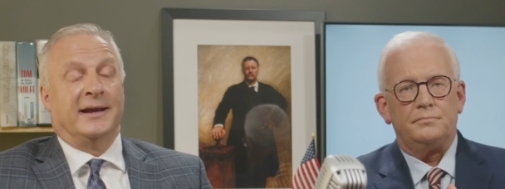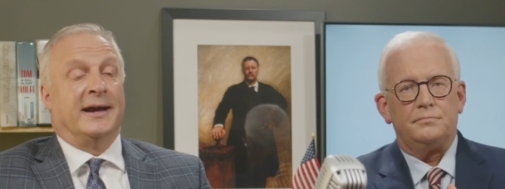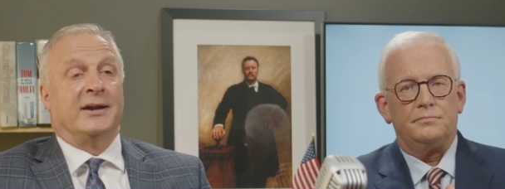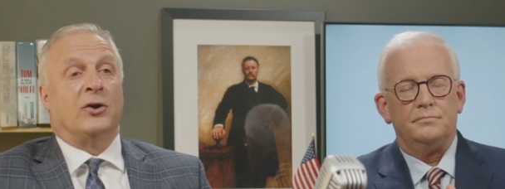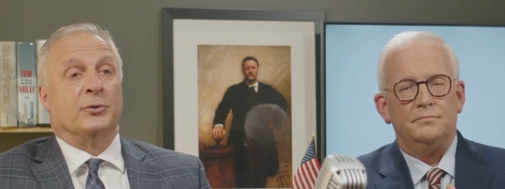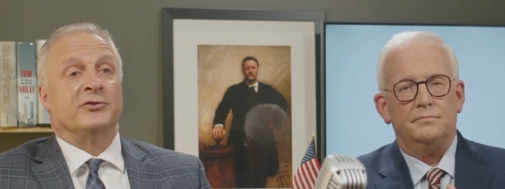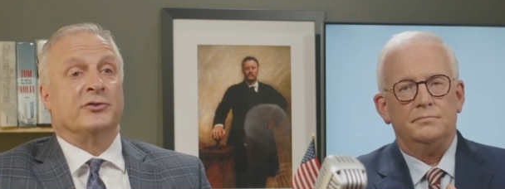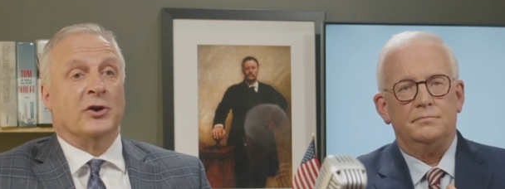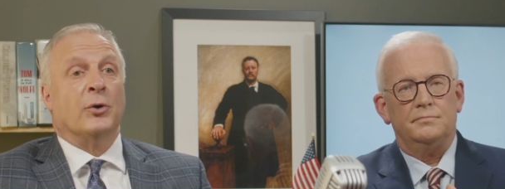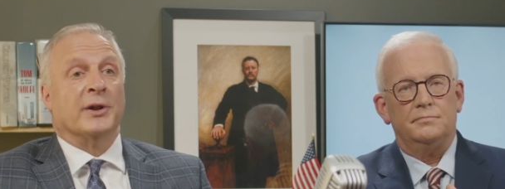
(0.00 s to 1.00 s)
Speaker 1: I had always
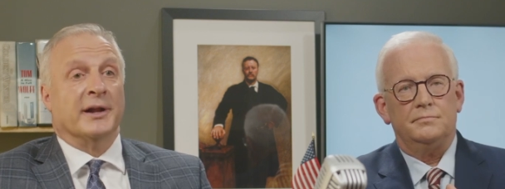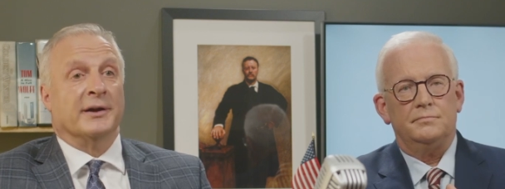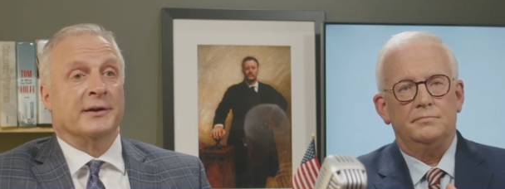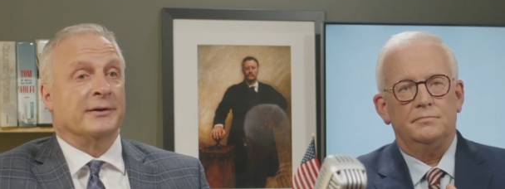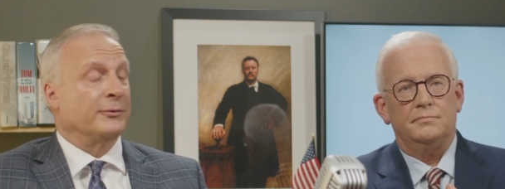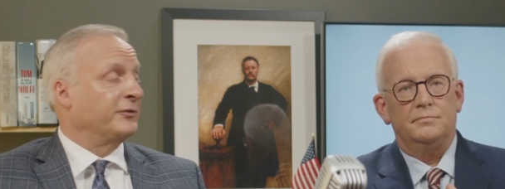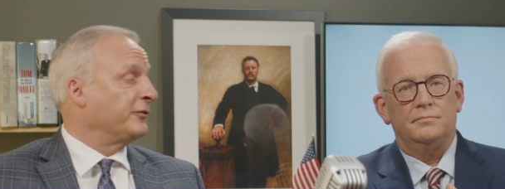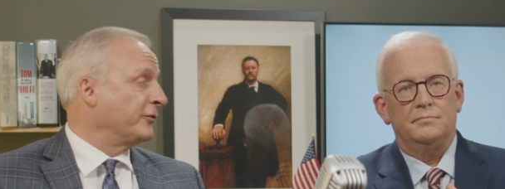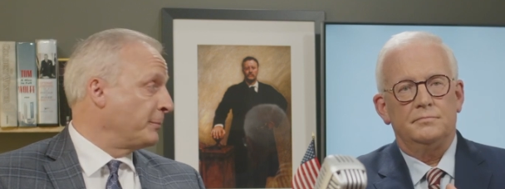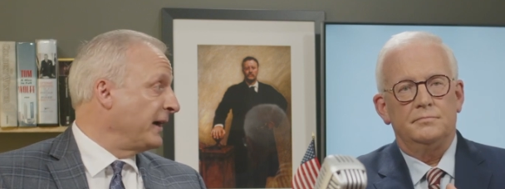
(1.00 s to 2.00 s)
known it. I always mm
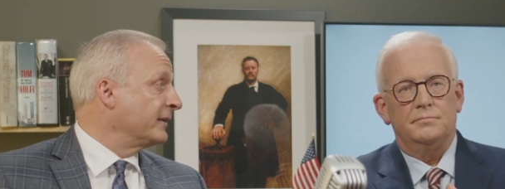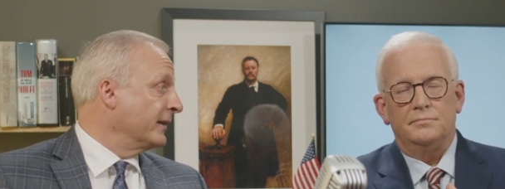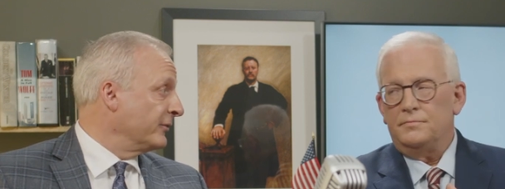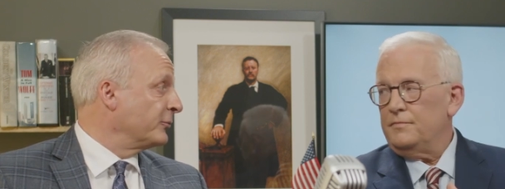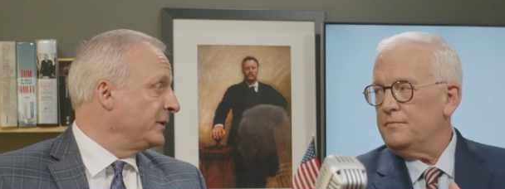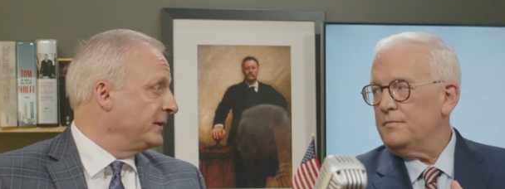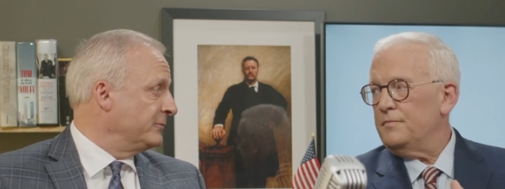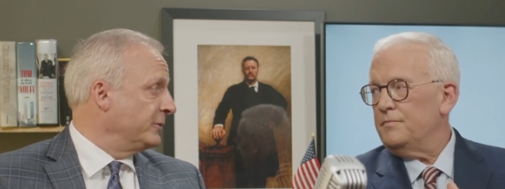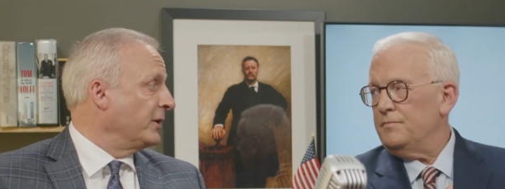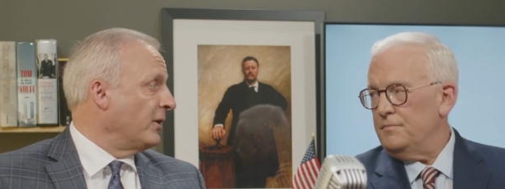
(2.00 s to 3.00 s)
-hmm. suspected, as we,
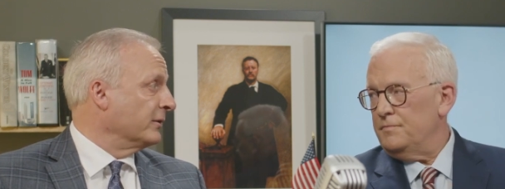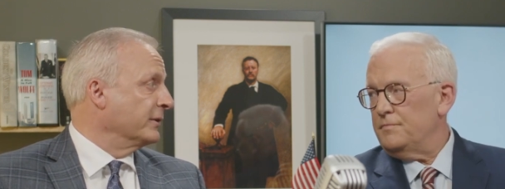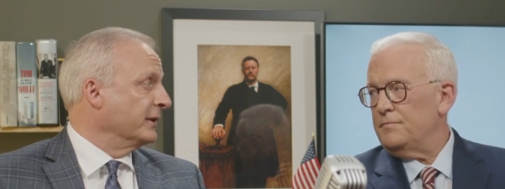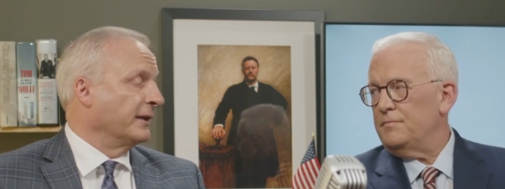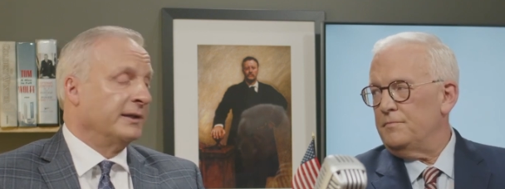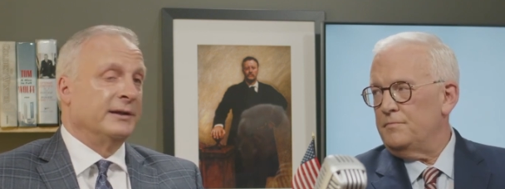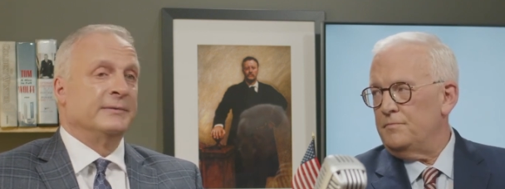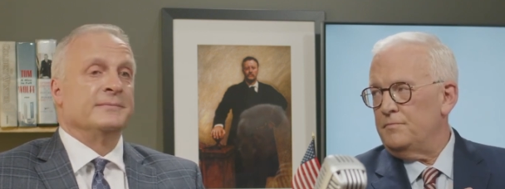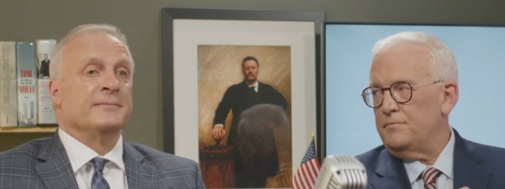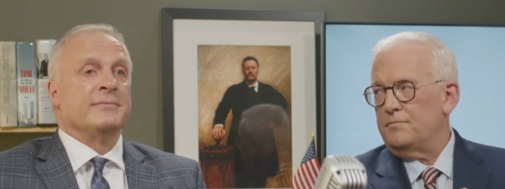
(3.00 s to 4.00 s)
we all did. And
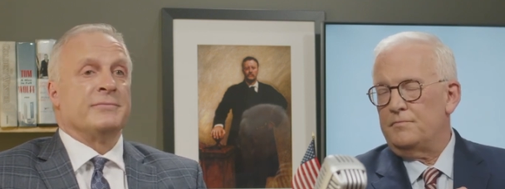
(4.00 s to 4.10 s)
then